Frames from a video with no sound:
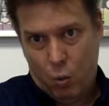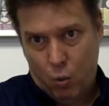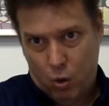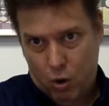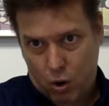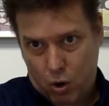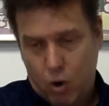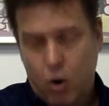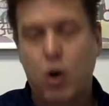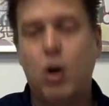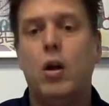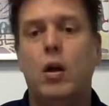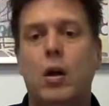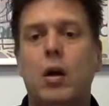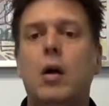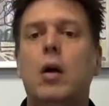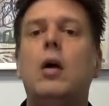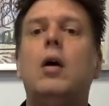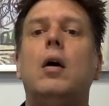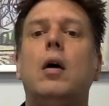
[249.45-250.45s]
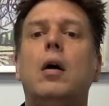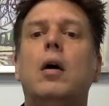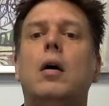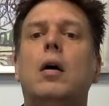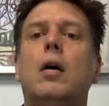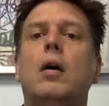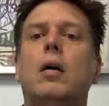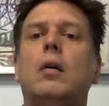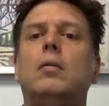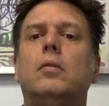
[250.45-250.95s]
They were giving me the
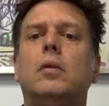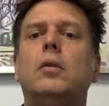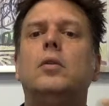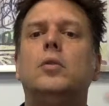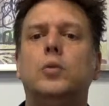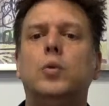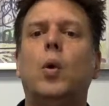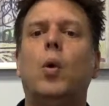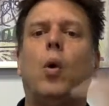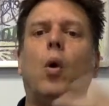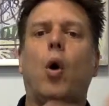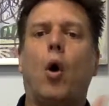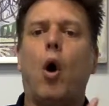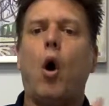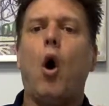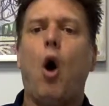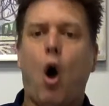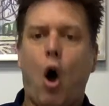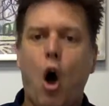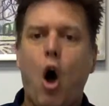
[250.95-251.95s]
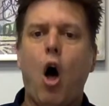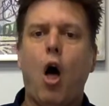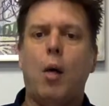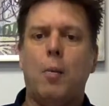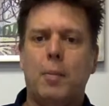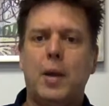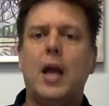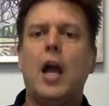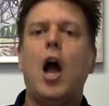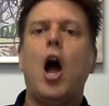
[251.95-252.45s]
label they used for themselves.